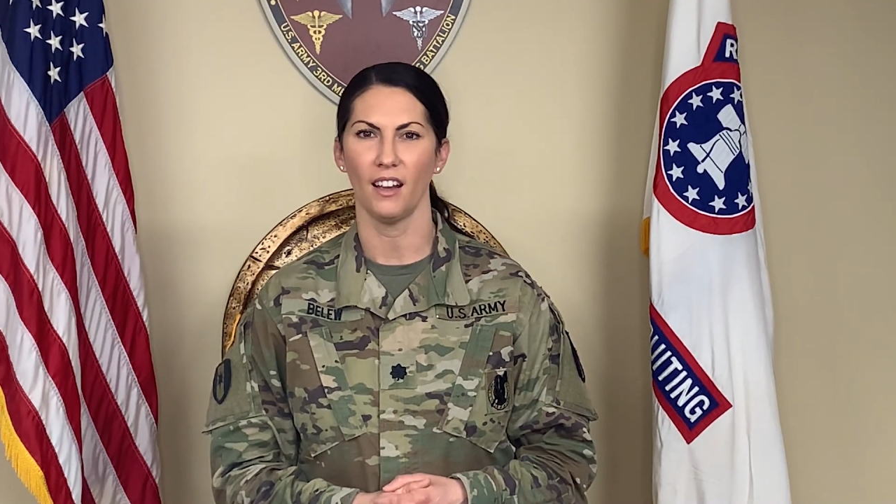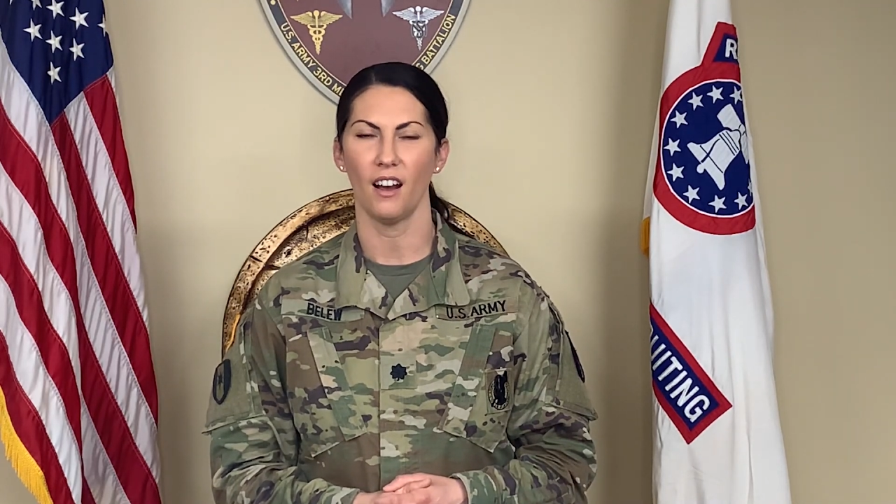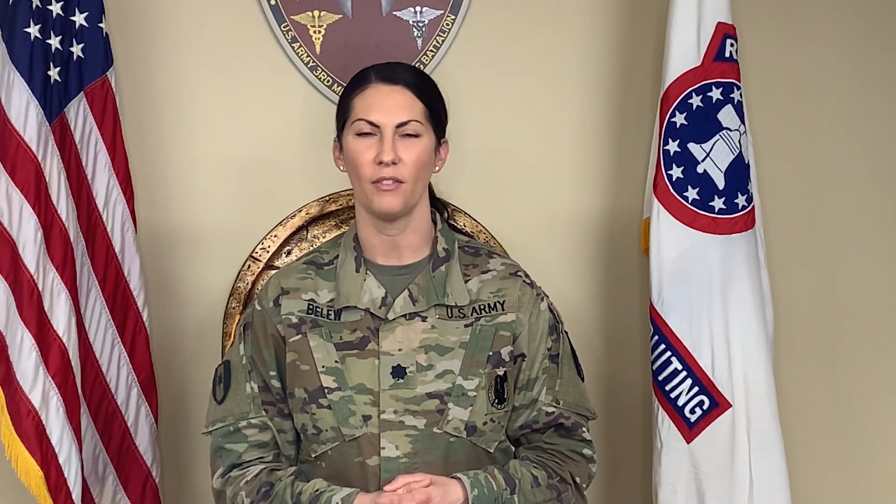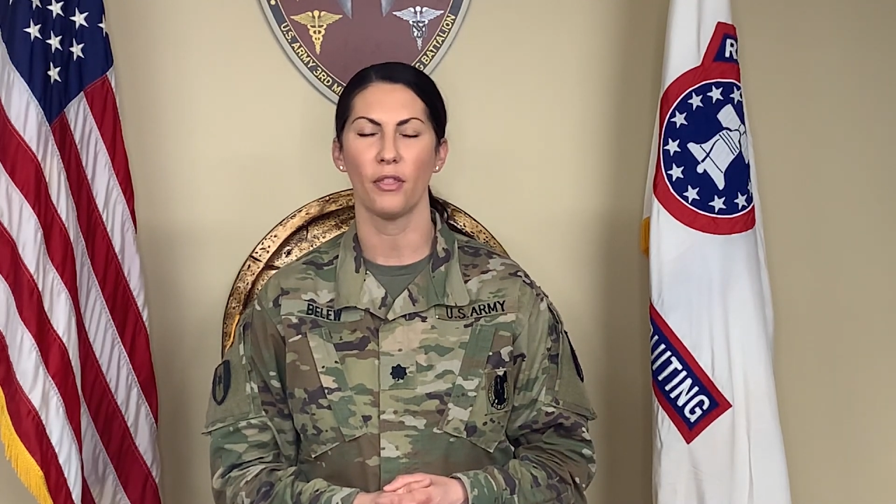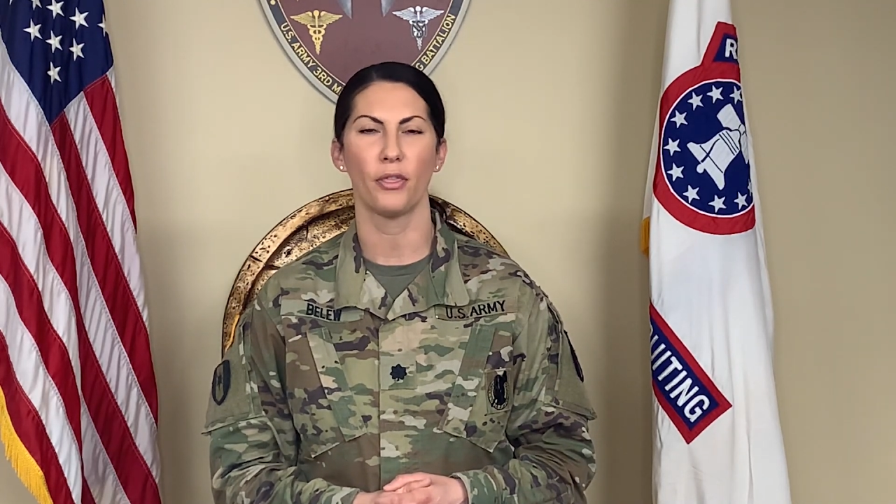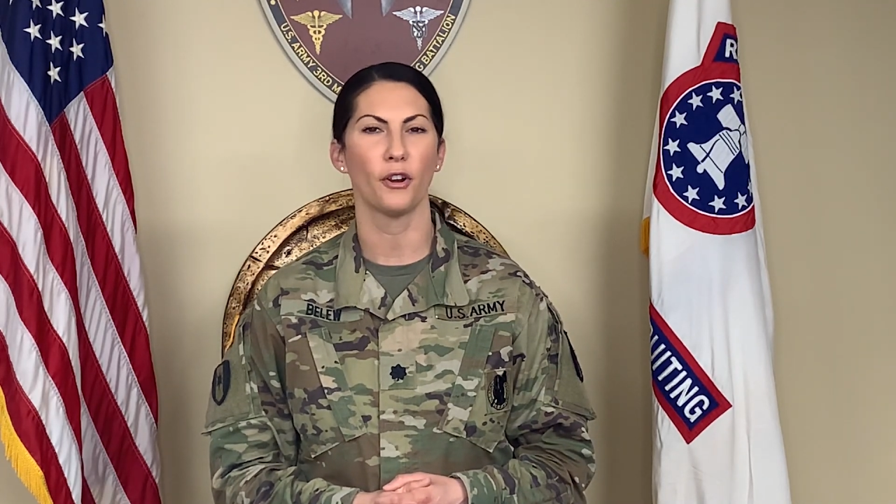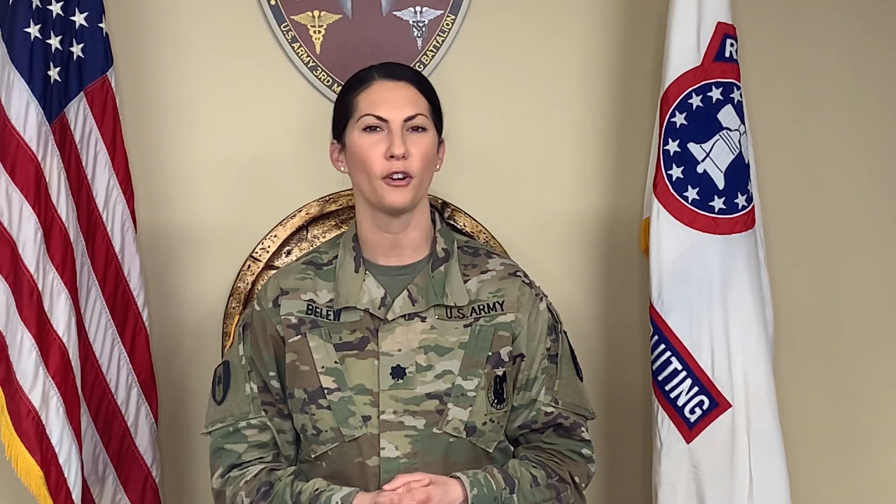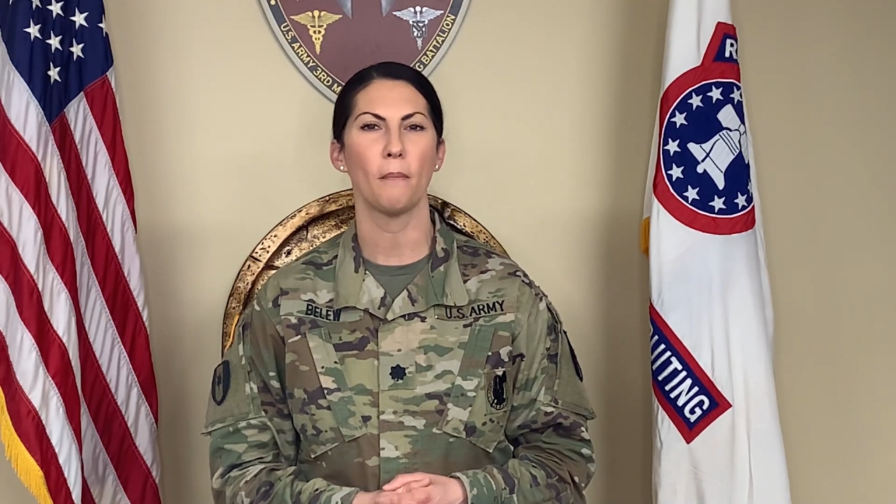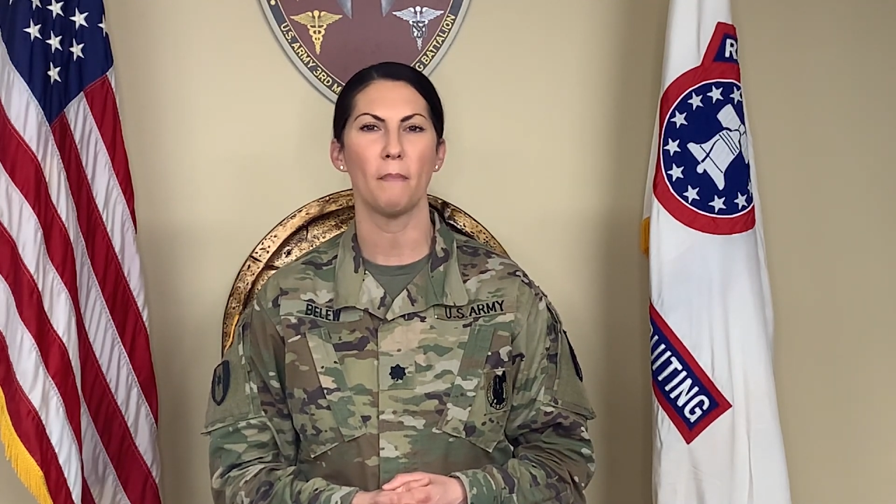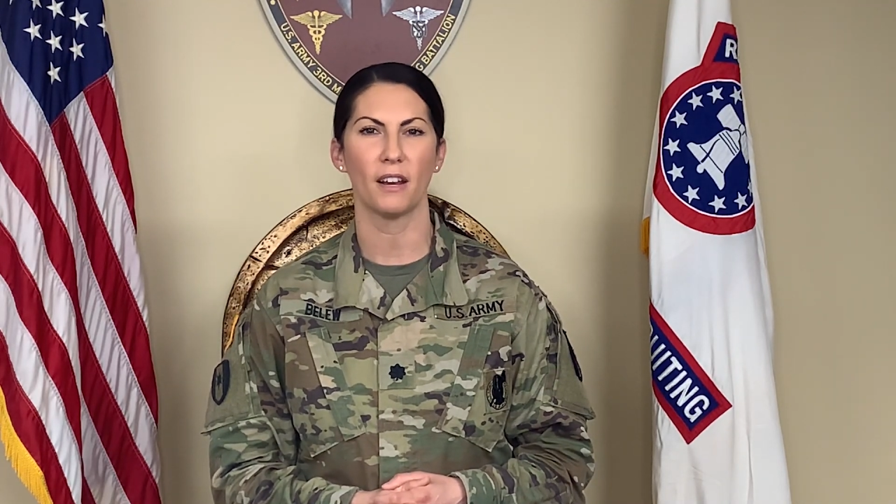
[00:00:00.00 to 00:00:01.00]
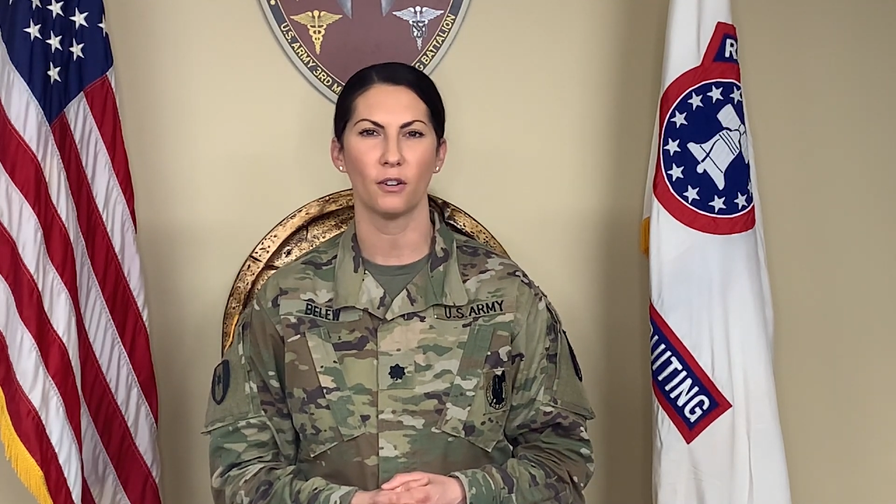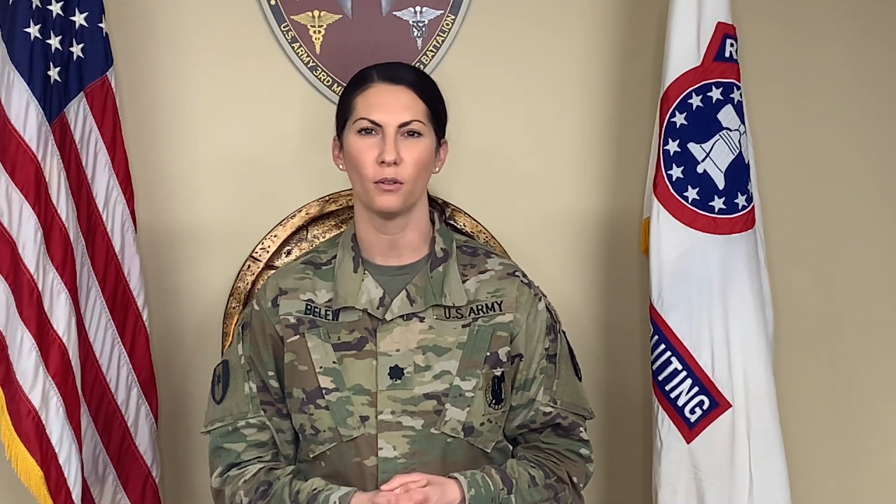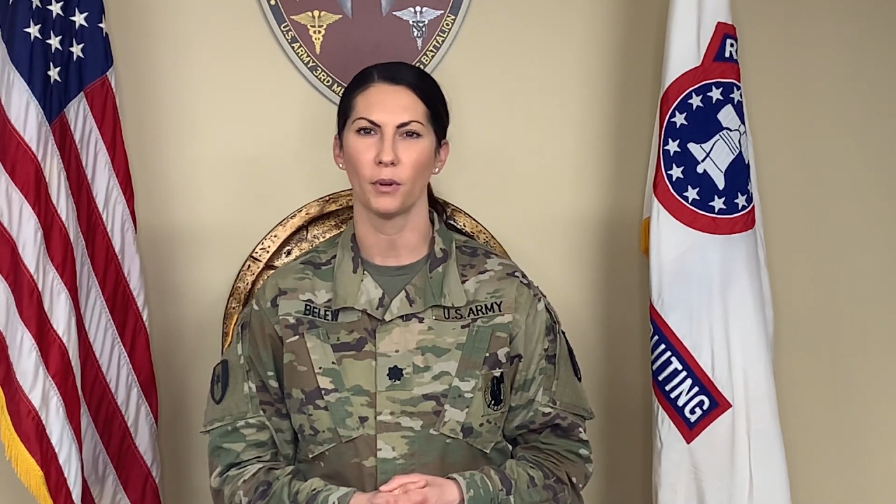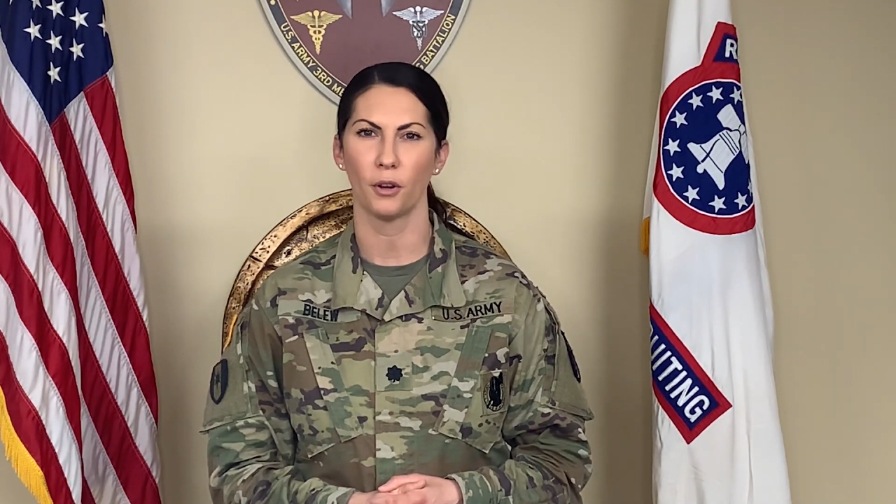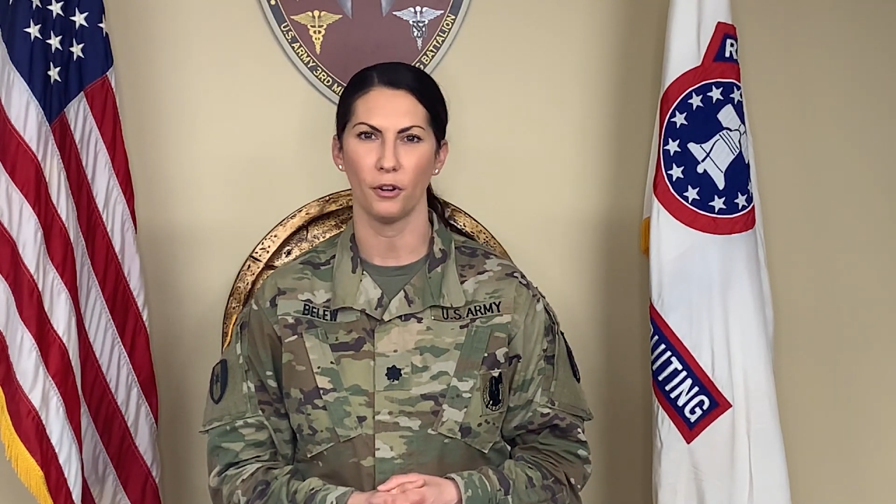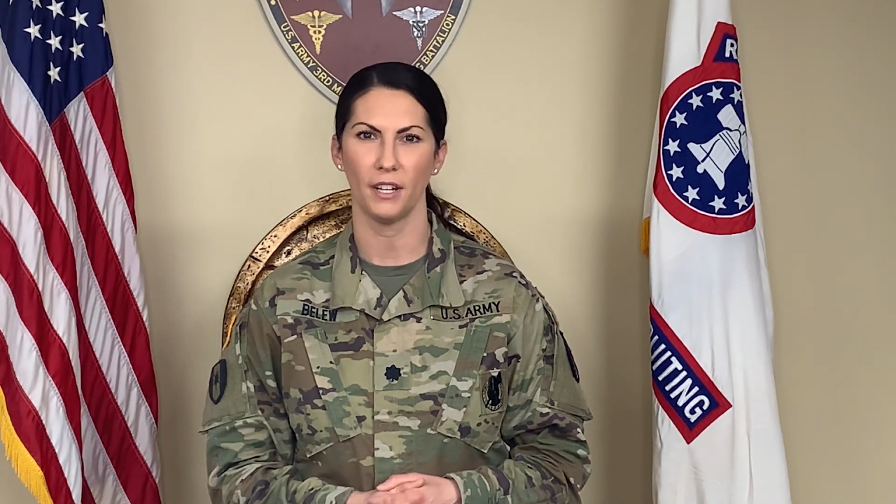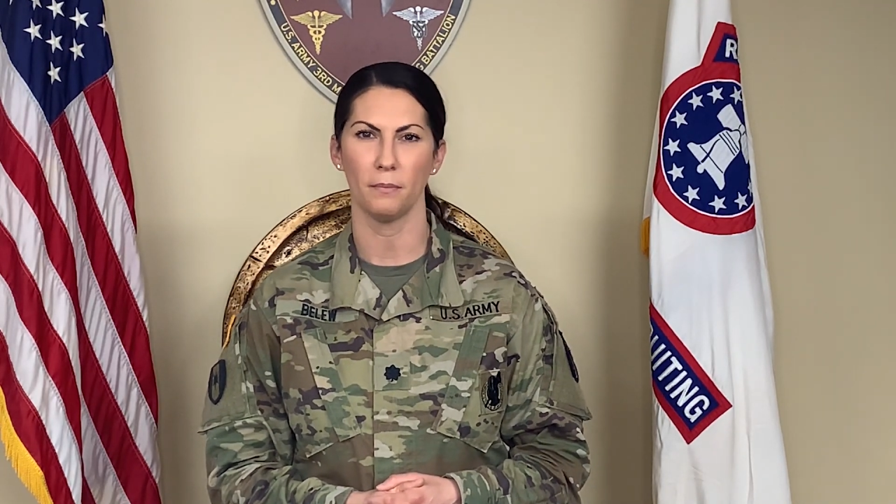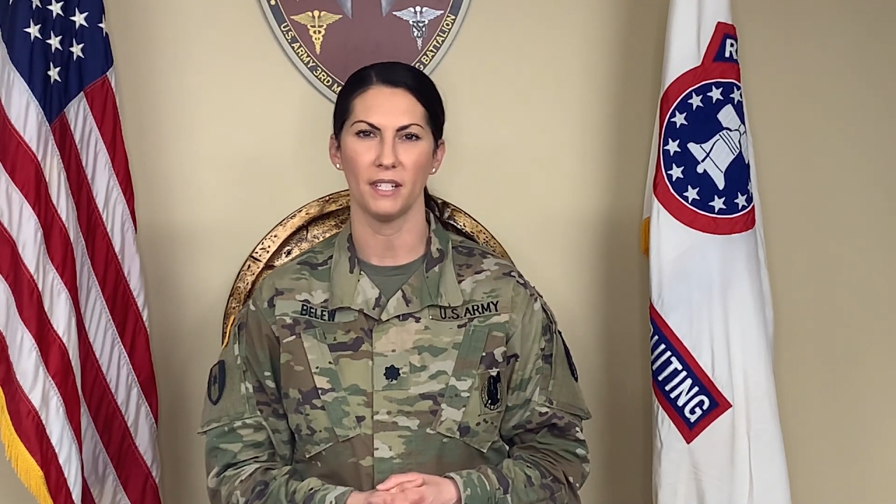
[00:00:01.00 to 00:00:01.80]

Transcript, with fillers: of the 3rd Medical Recruiting